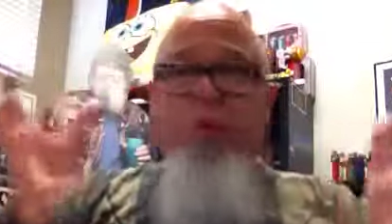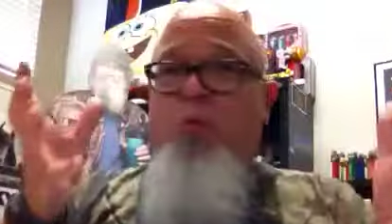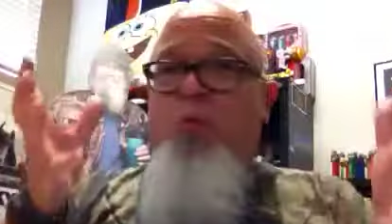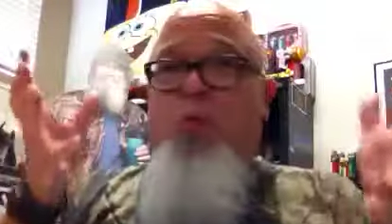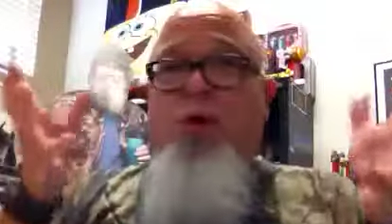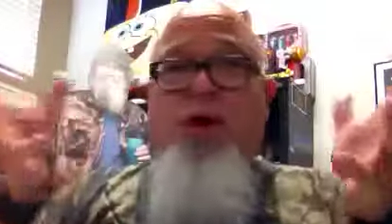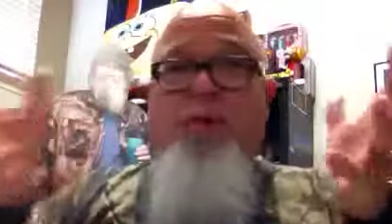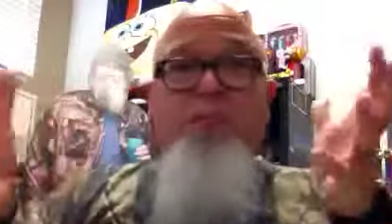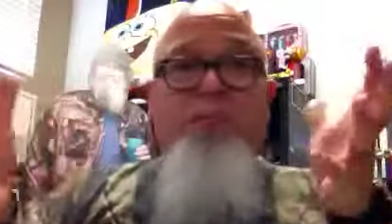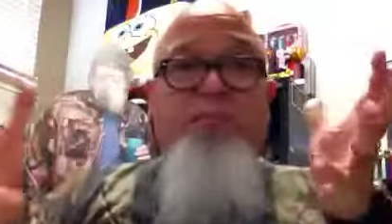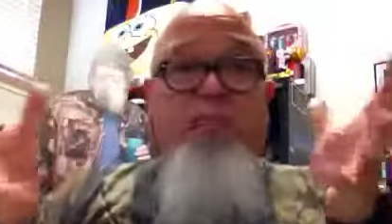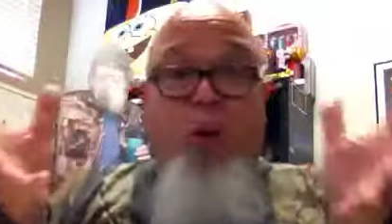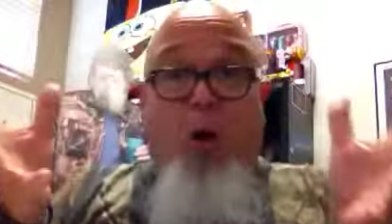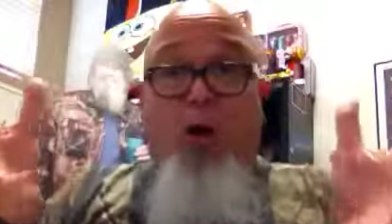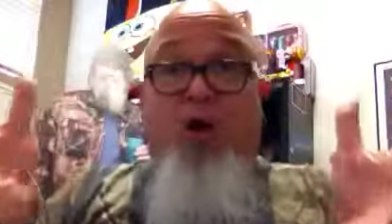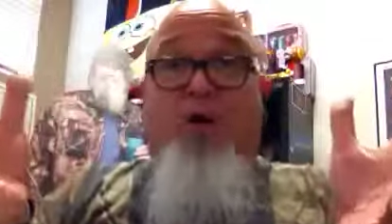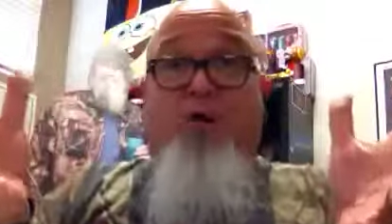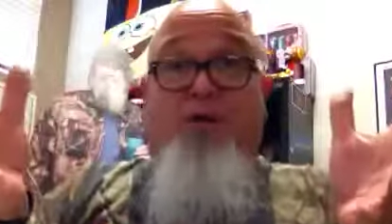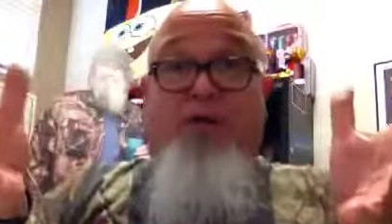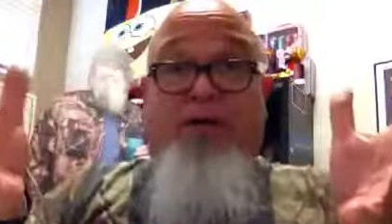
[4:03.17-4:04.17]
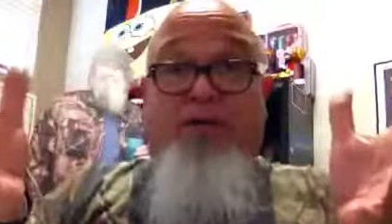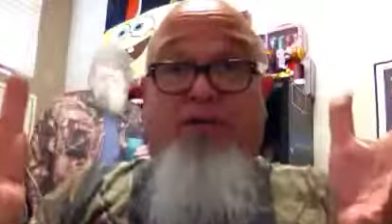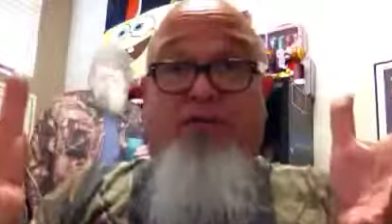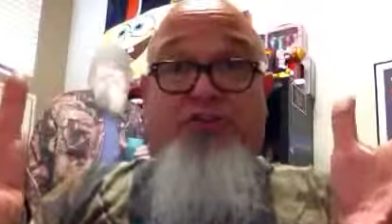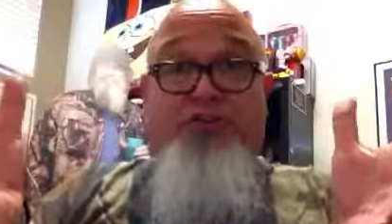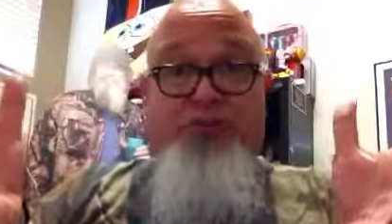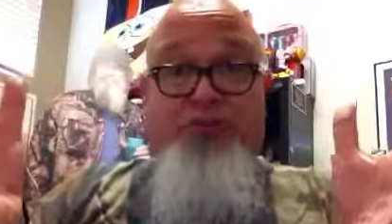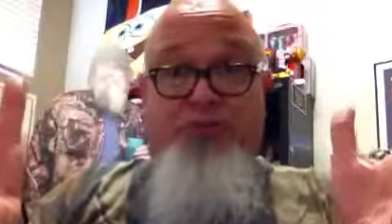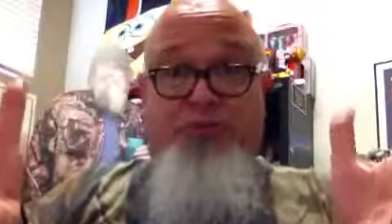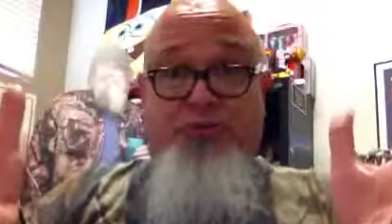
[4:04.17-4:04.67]
What mark we
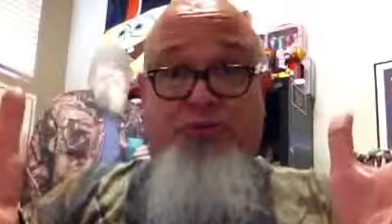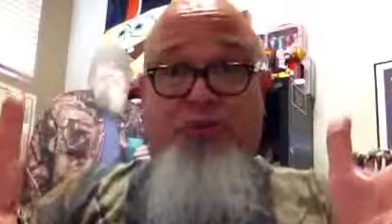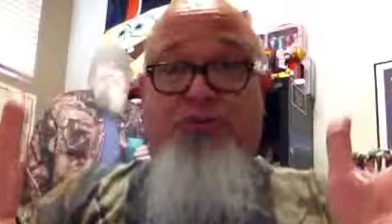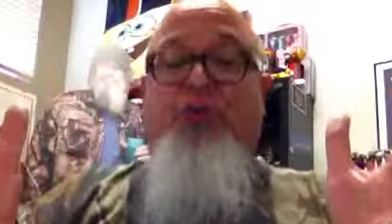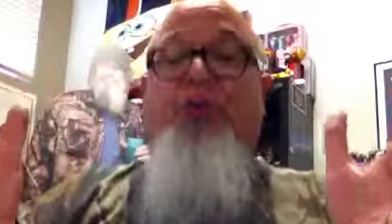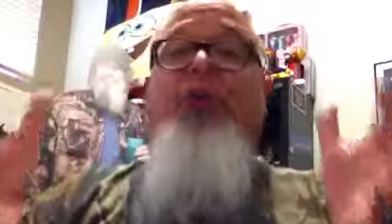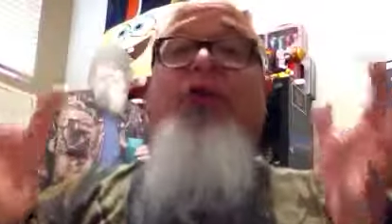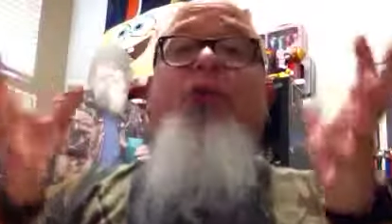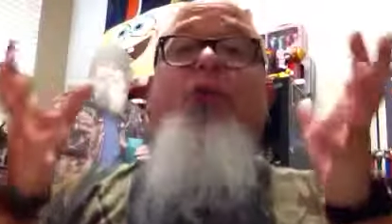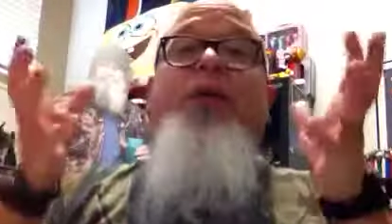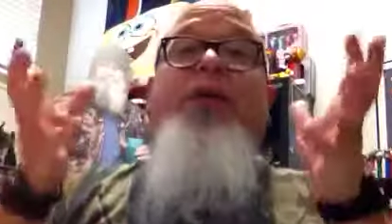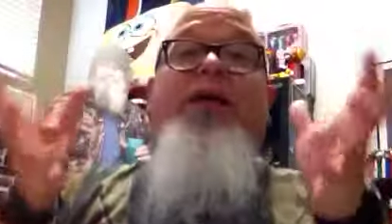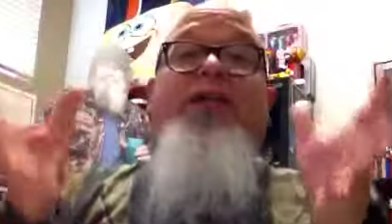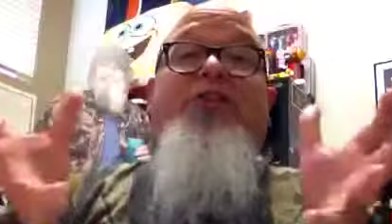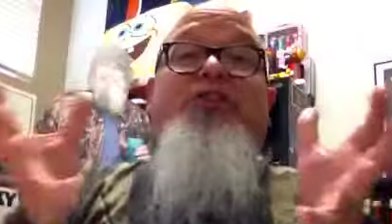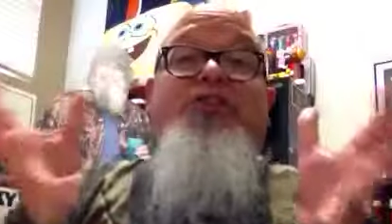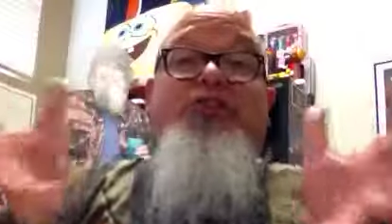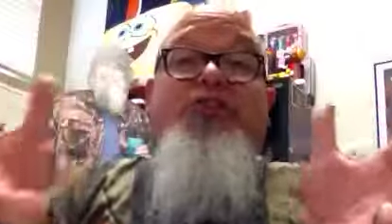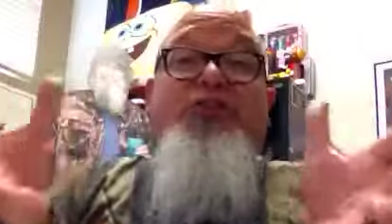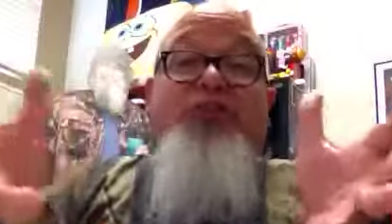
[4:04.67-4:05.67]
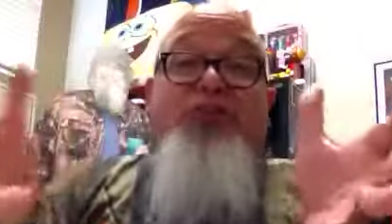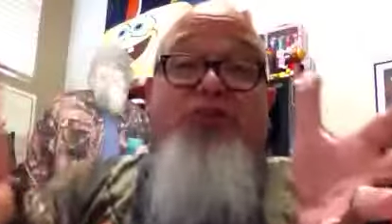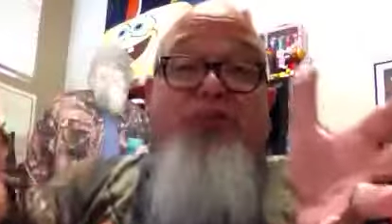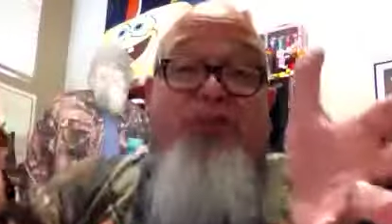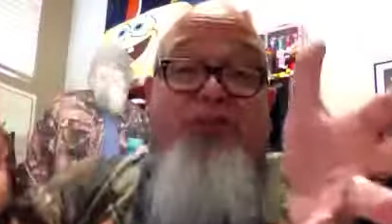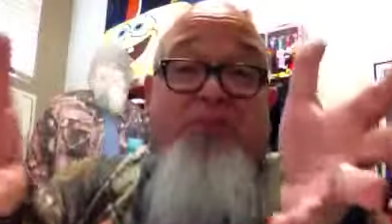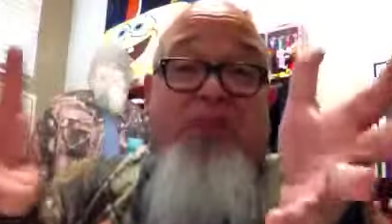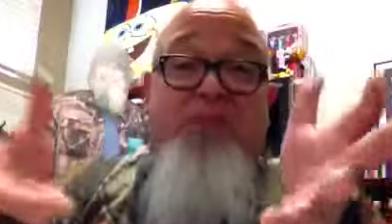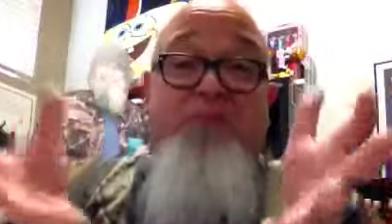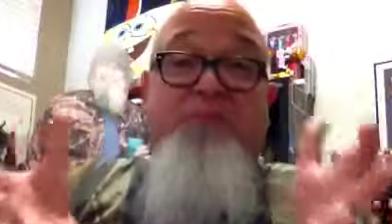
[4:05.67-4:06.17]
choose, who we choose
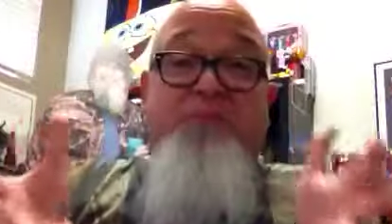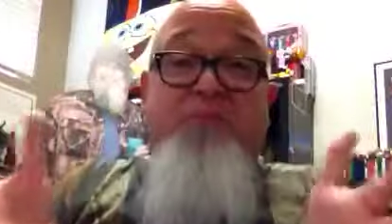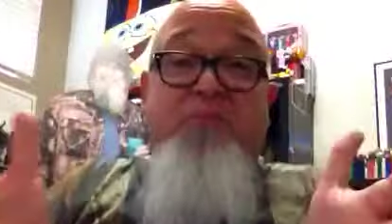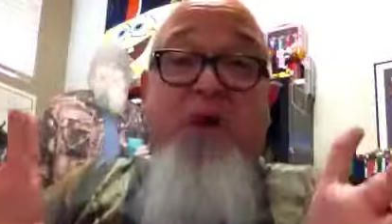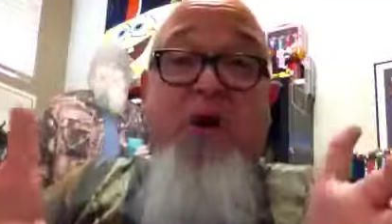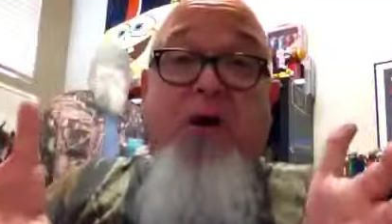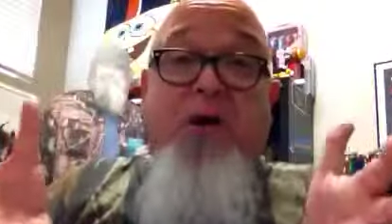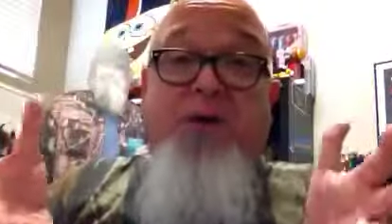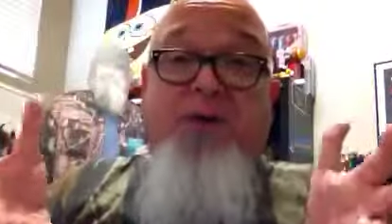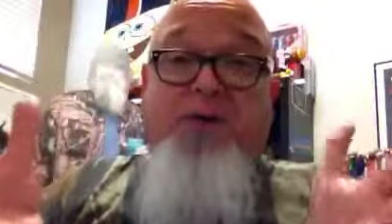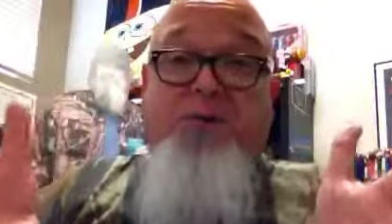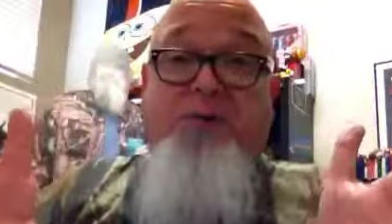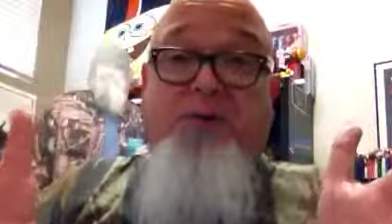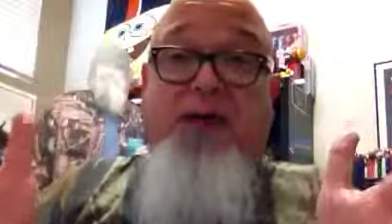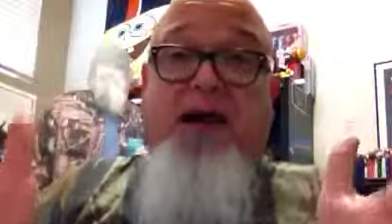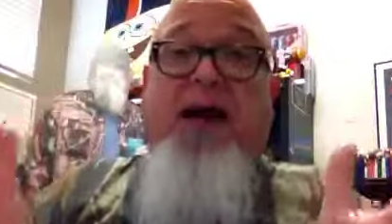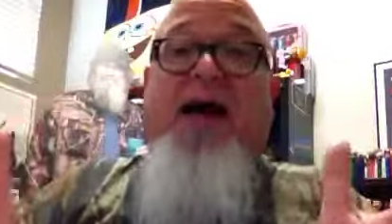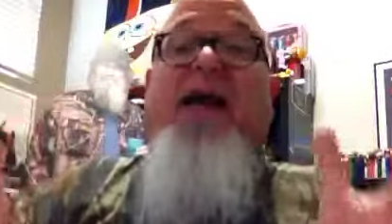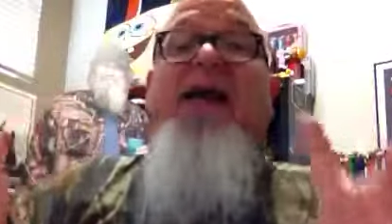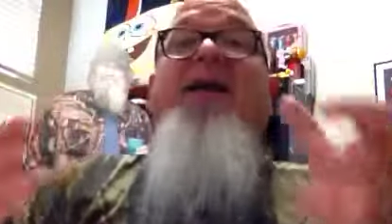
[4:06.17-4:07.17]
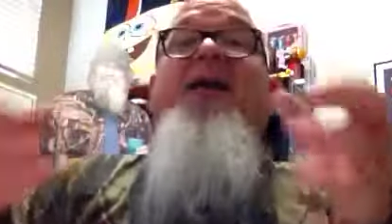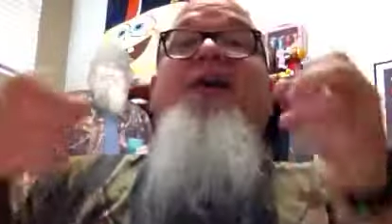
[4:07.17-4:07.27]
to be marked by,